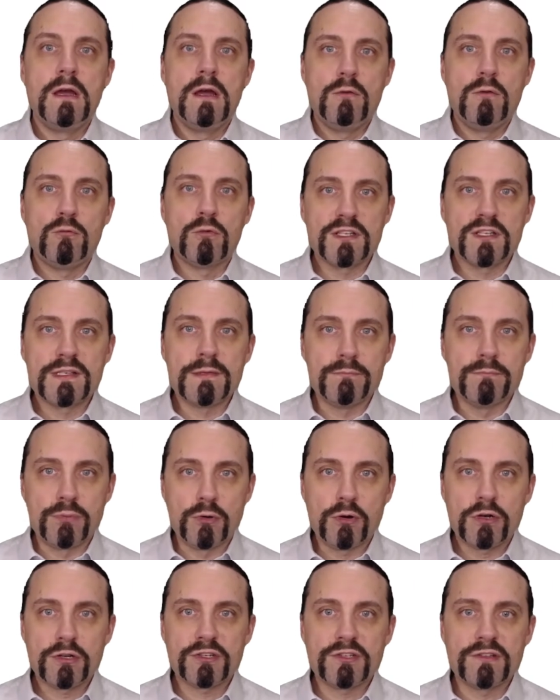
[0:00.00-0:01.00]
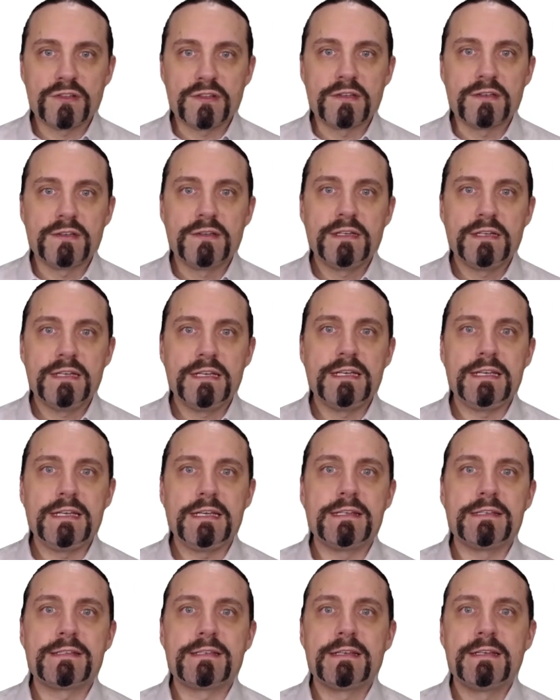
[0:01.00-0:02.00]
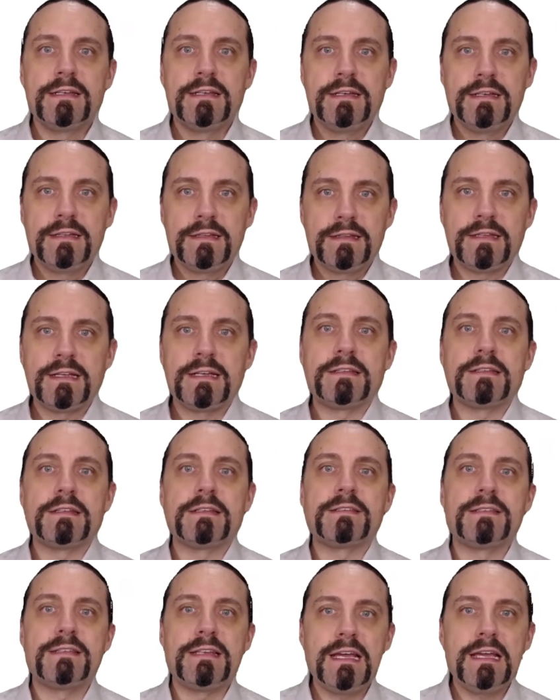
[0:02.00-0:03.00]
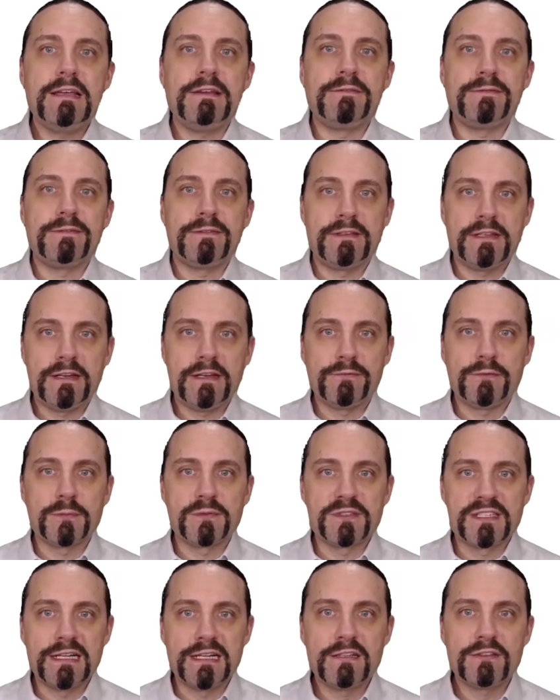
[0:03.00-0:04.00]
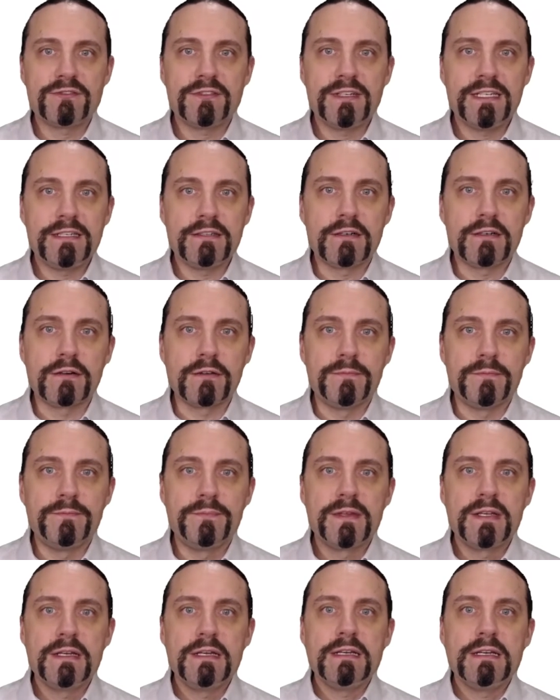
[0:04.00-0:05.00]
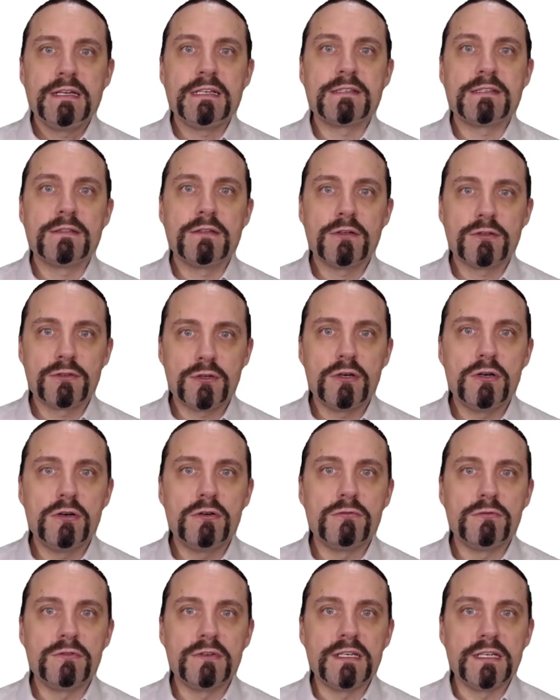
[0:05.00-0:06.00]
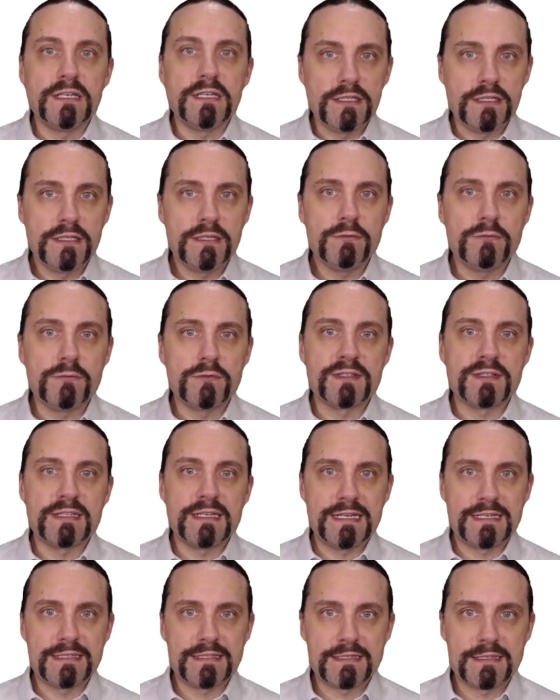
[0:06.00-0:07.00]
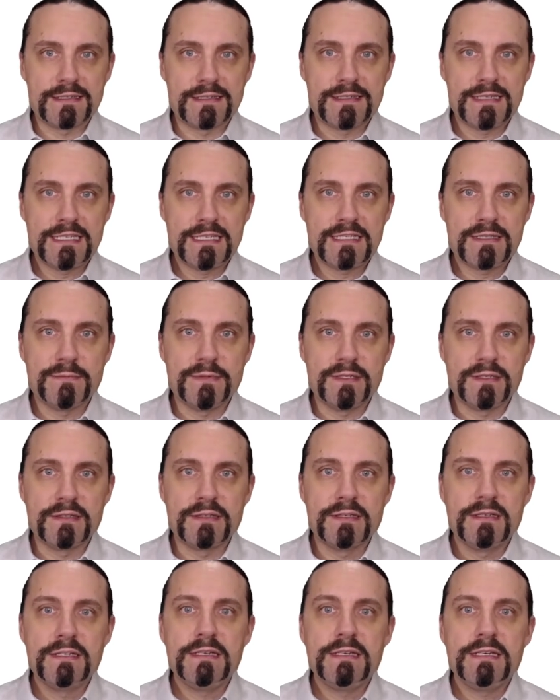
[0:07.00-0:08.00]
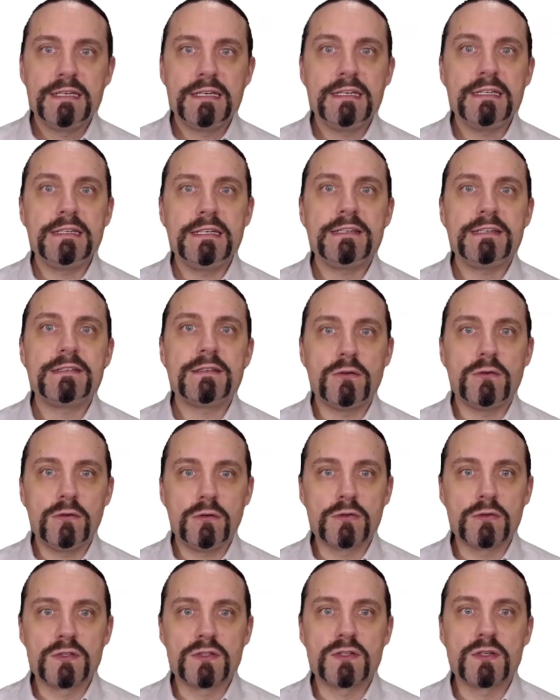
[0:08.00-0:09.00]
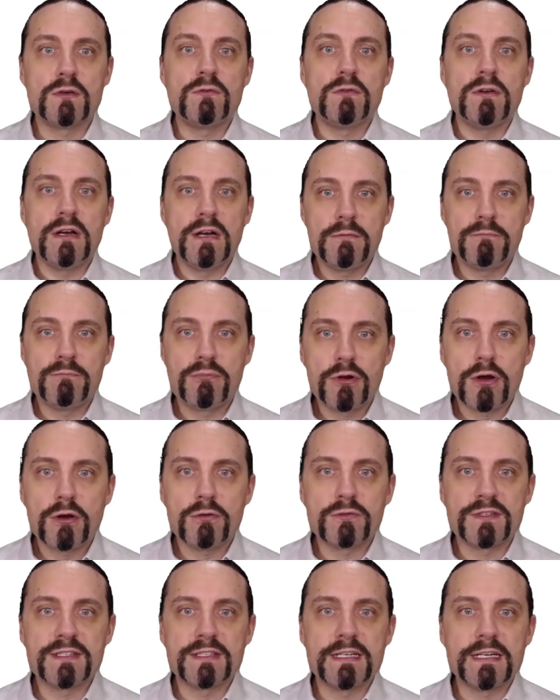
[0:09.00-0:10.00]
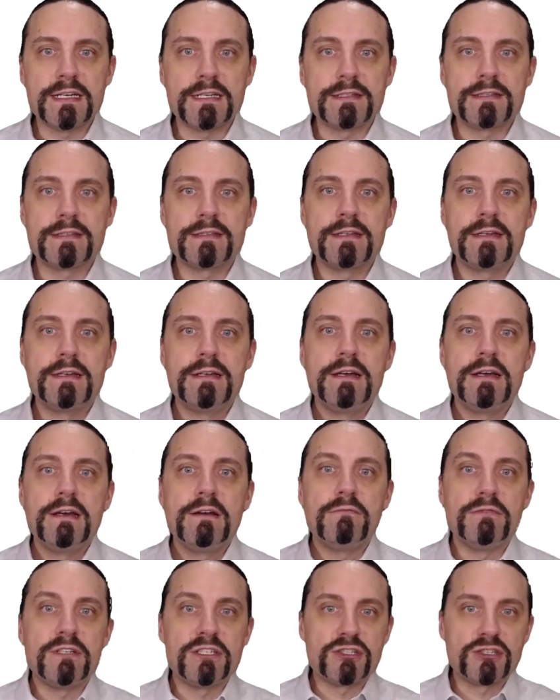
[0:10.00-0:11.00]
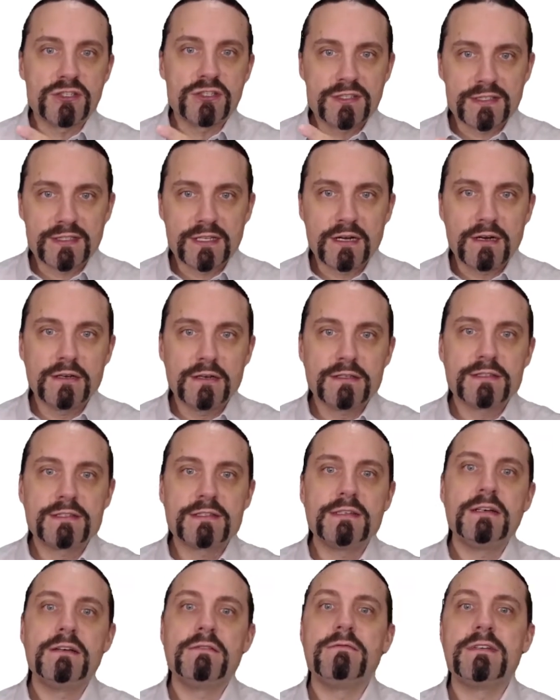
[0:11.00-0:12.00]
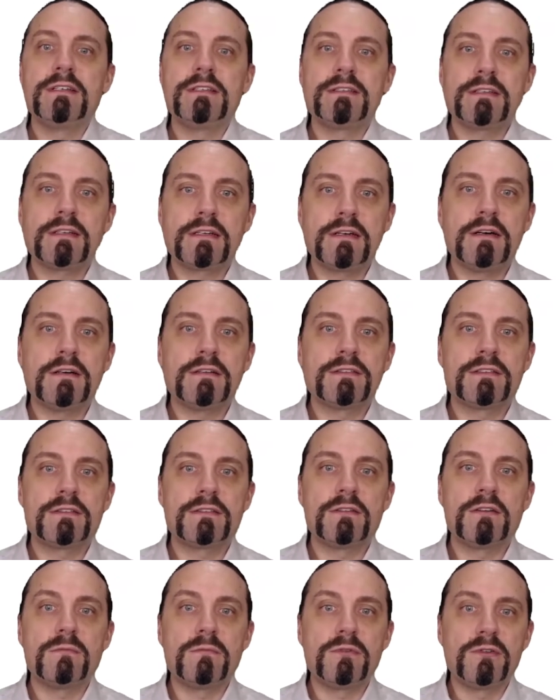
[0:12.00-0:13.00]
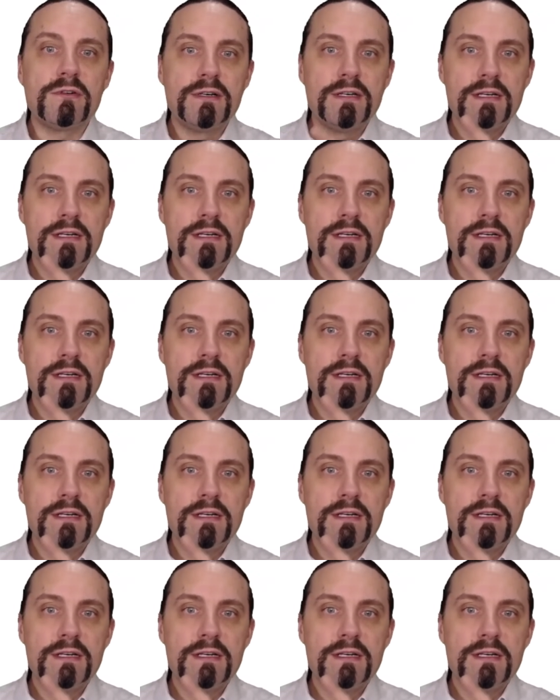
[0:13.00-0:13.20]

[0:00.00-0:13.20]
What is important is that the Safe DevOps Health Radar is not only used as an assessment, it is also a process which starts with the customer